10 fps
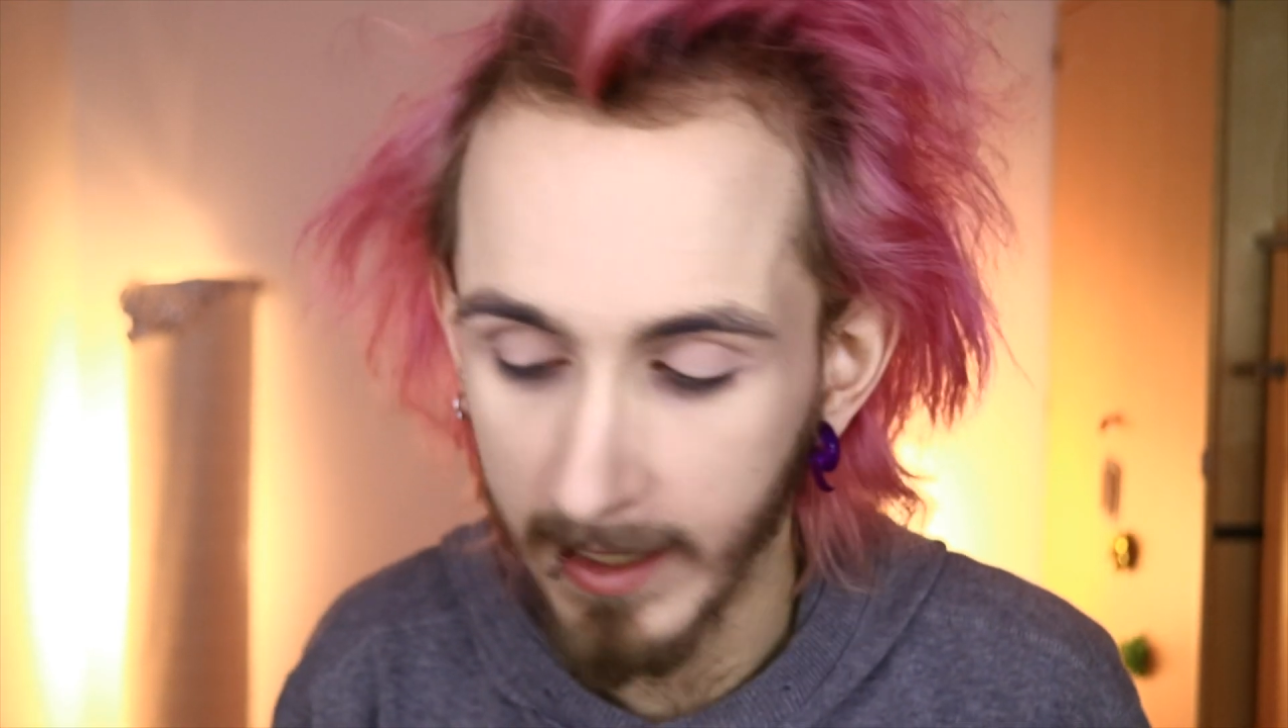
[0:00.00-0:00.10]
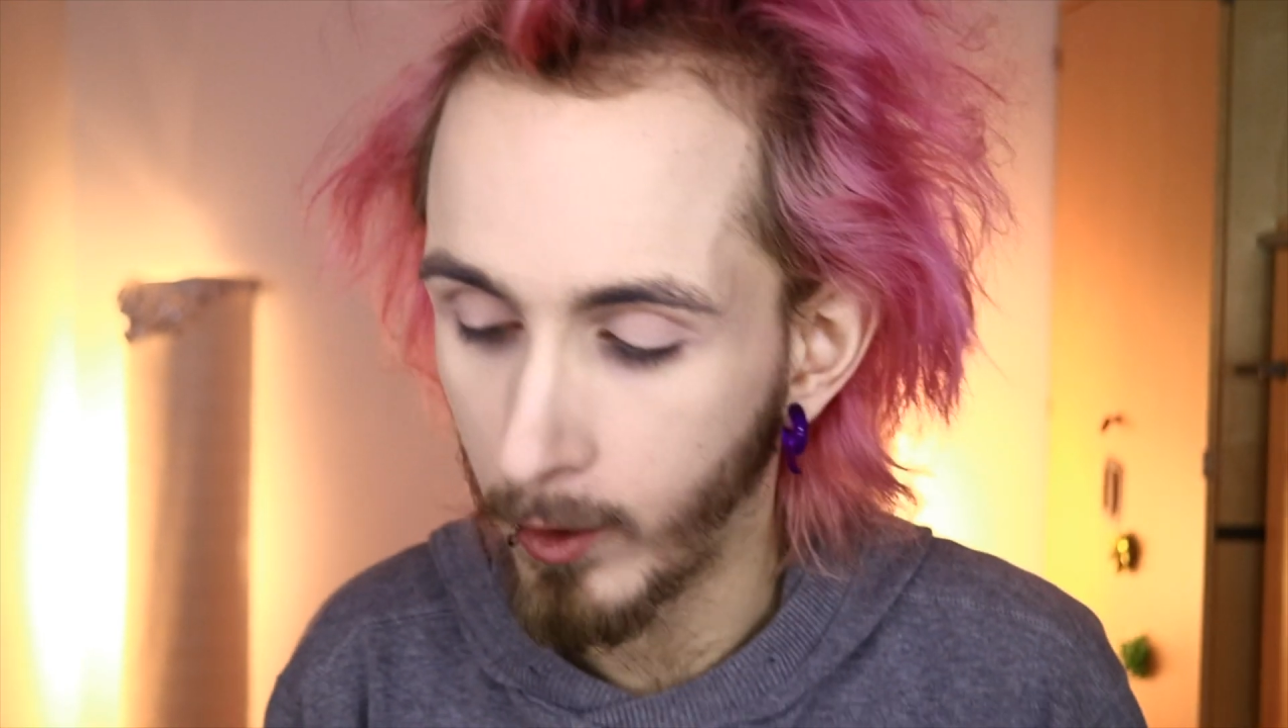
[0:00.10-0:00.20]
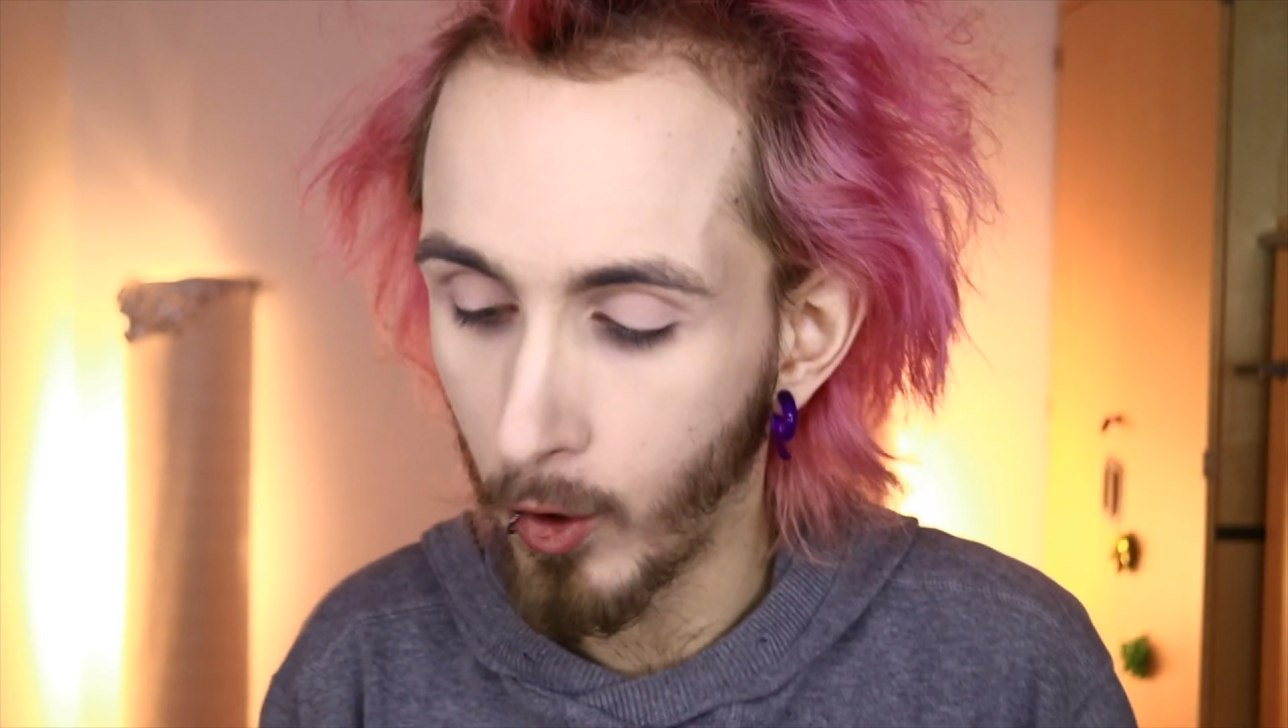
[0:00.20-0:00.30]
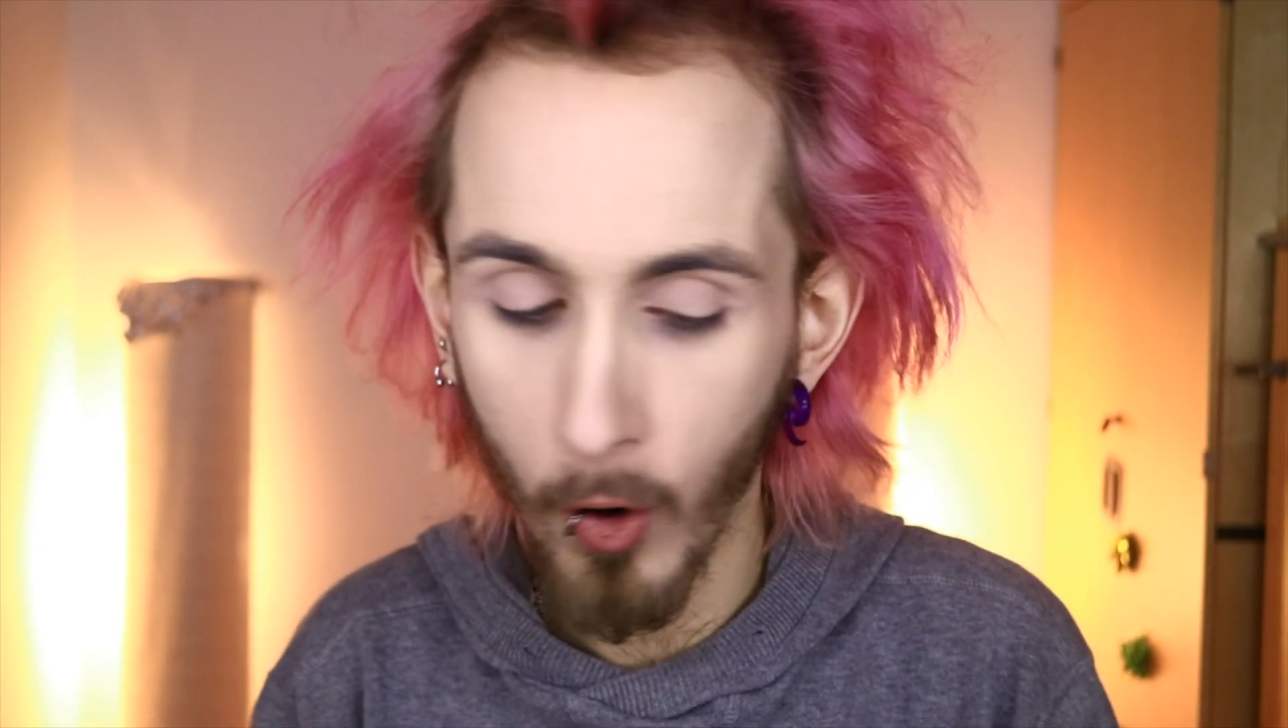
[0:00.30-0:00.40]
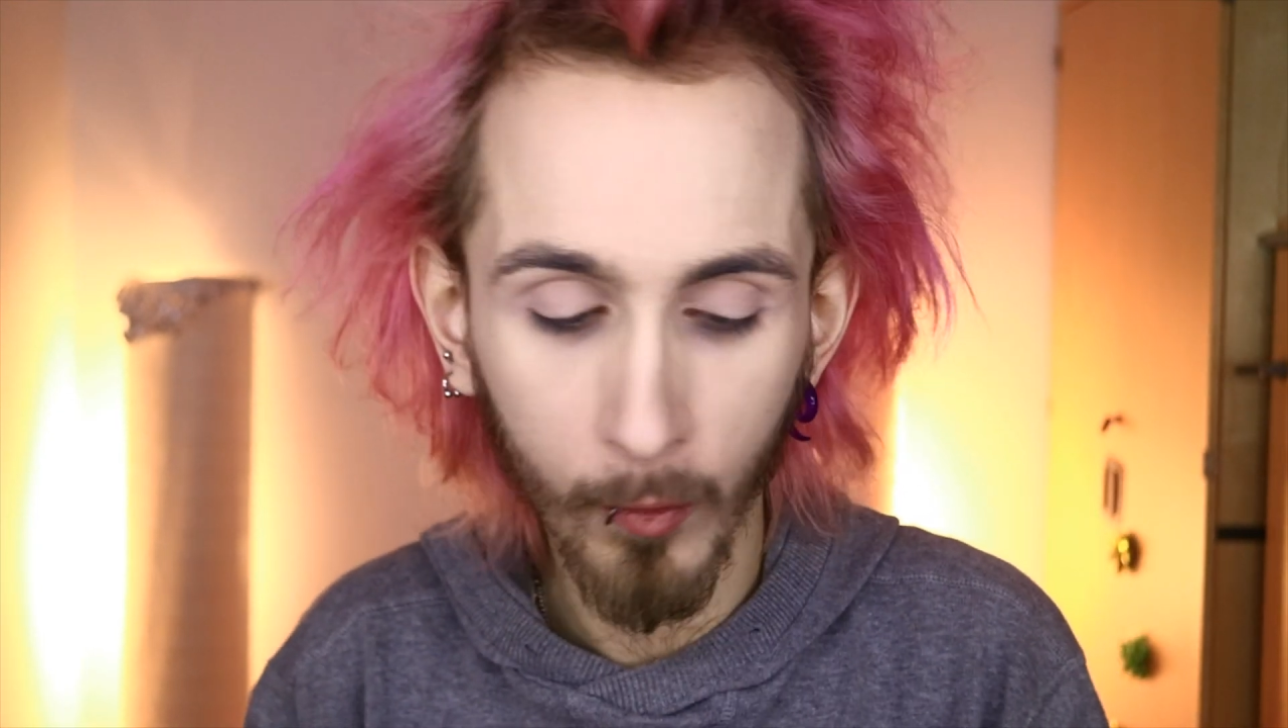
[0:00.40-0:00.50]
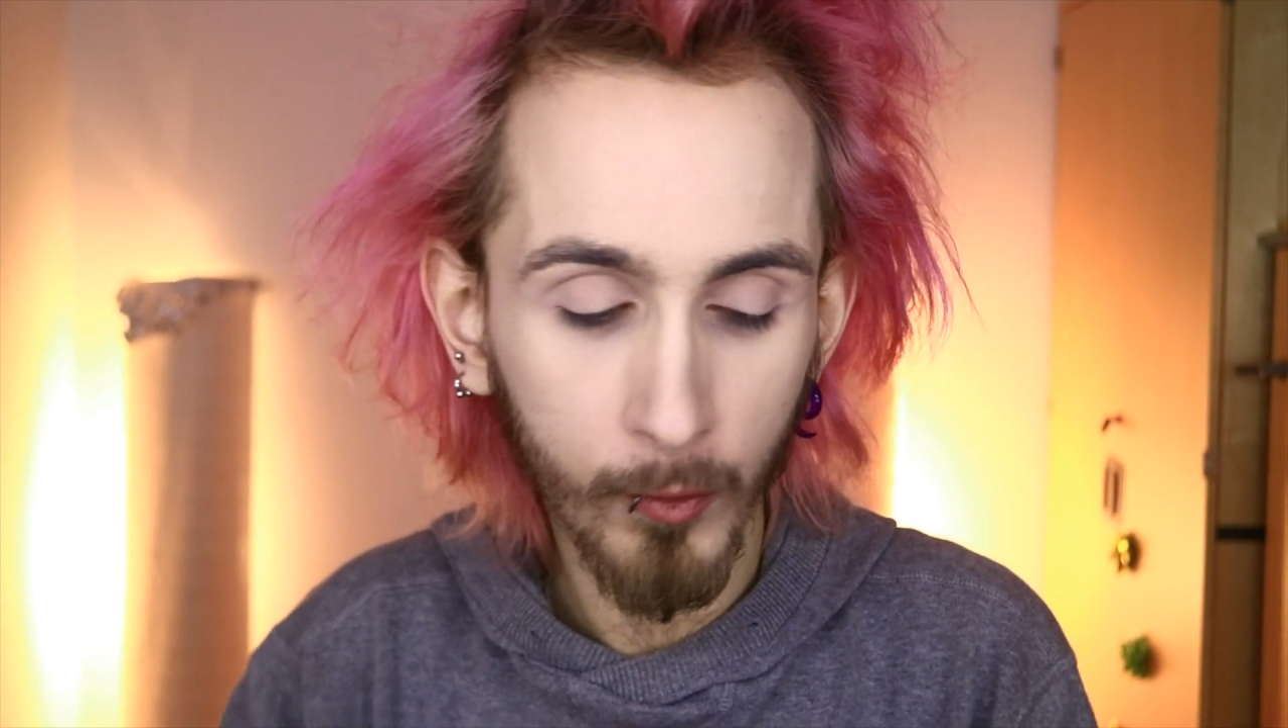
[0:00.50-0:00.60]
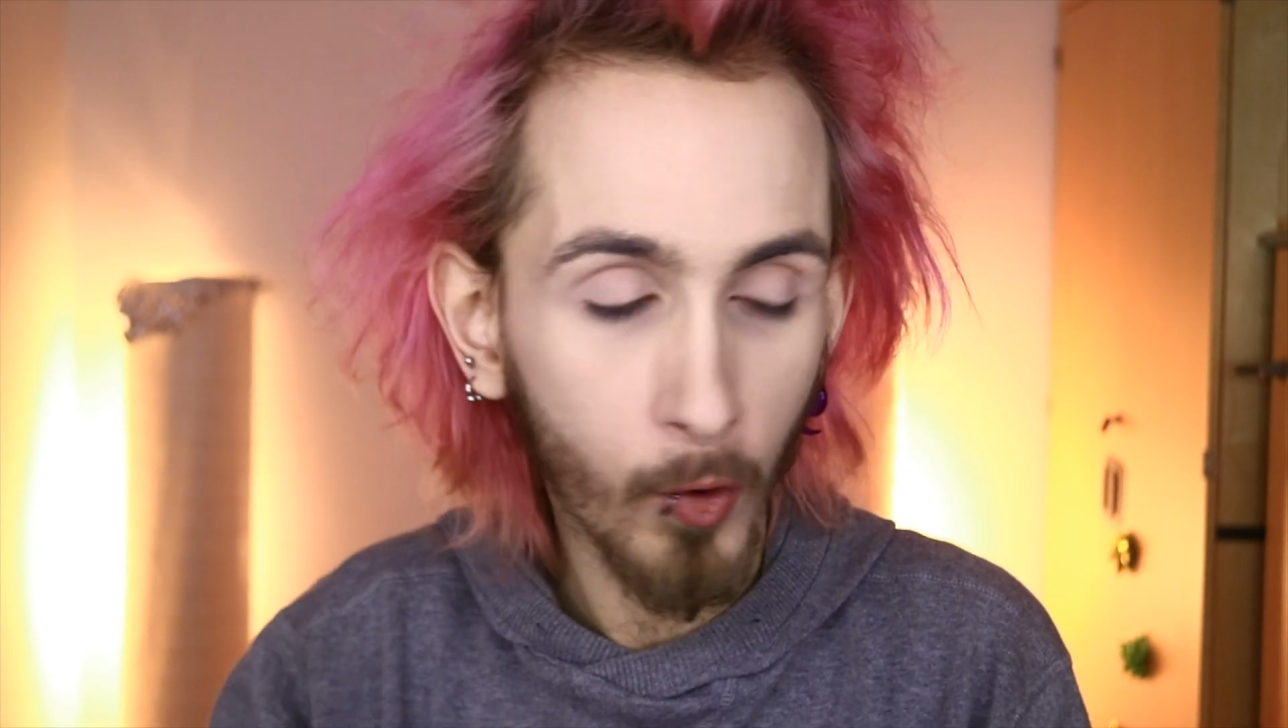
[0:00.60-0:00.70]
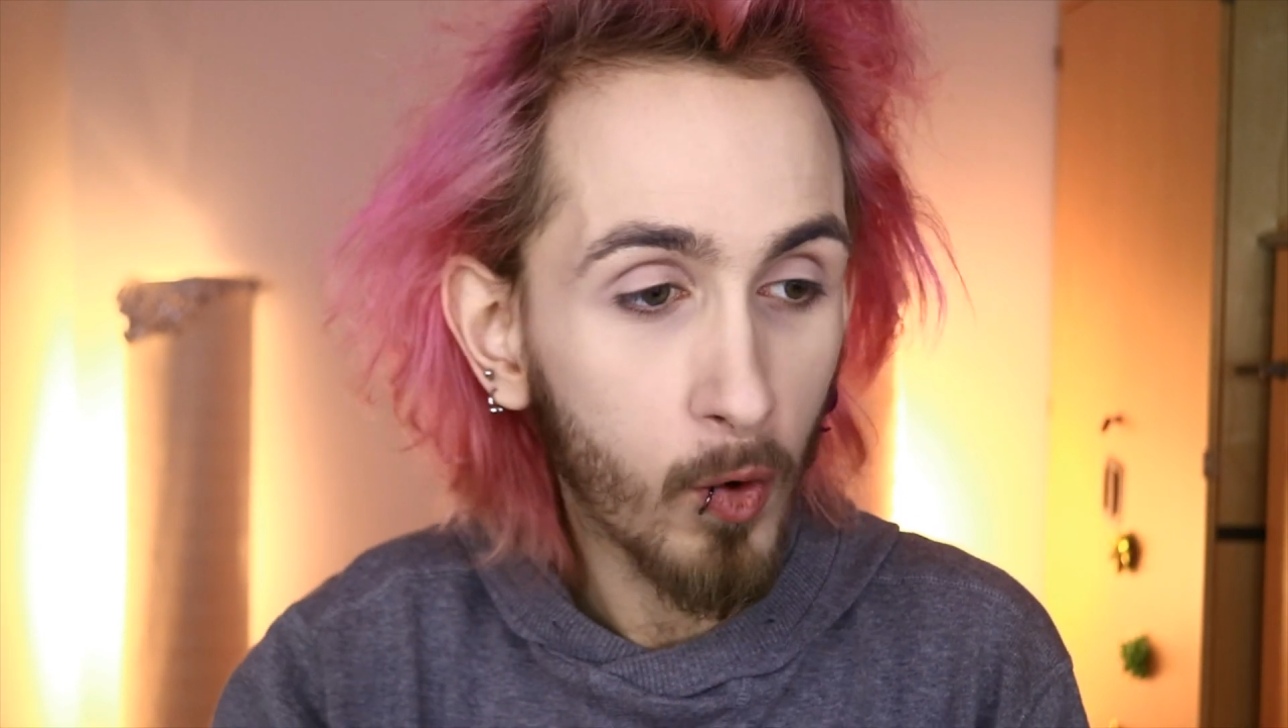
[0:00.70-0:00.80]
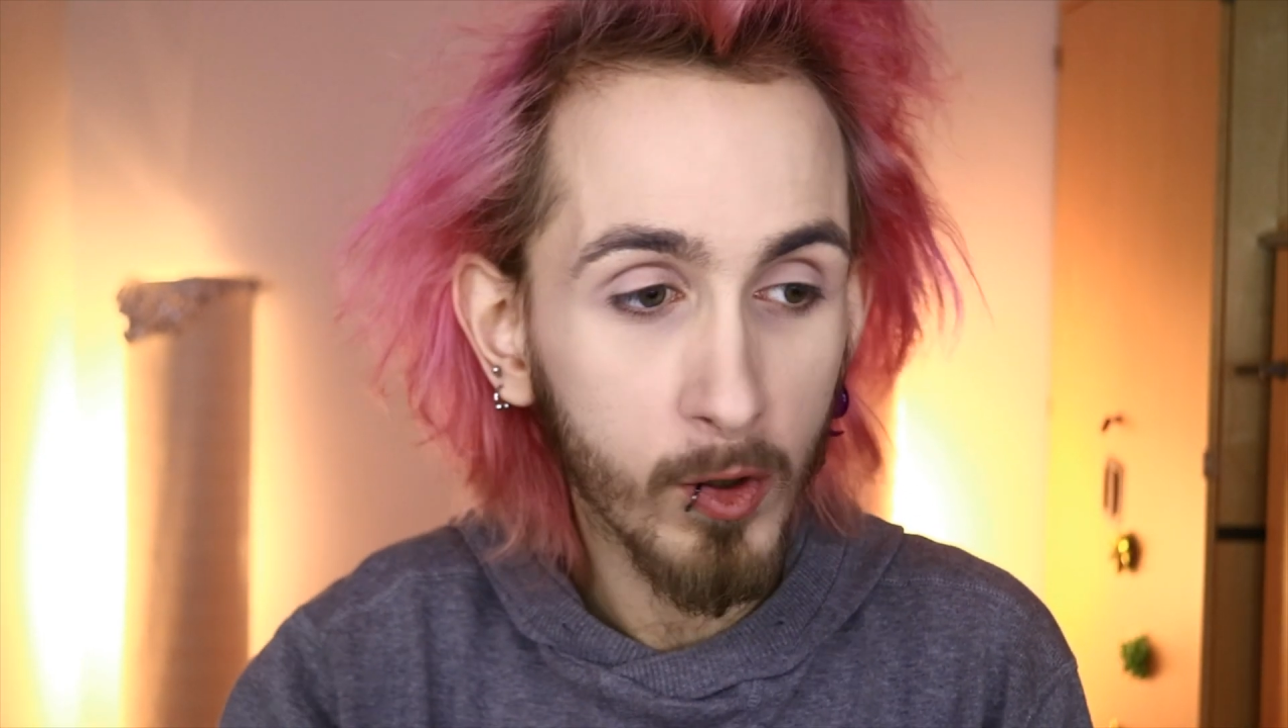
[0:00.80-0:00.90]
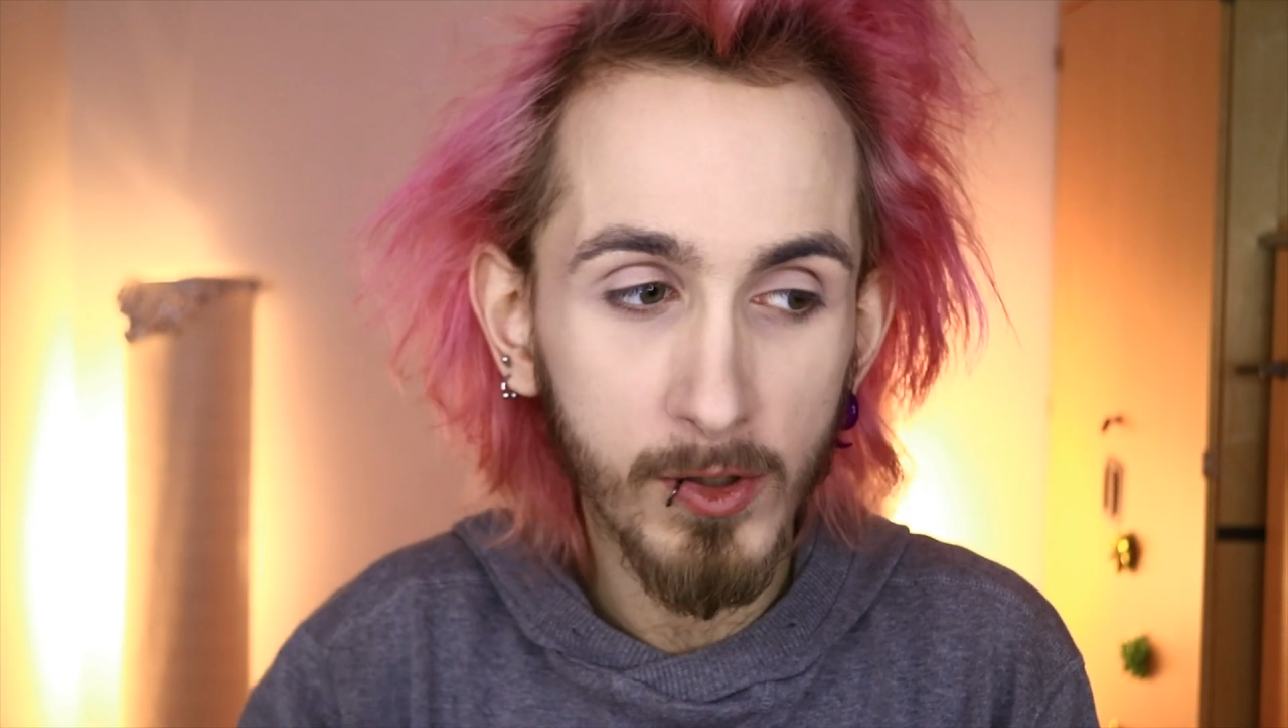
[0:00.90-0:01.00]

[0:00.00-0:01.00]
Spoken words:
and contour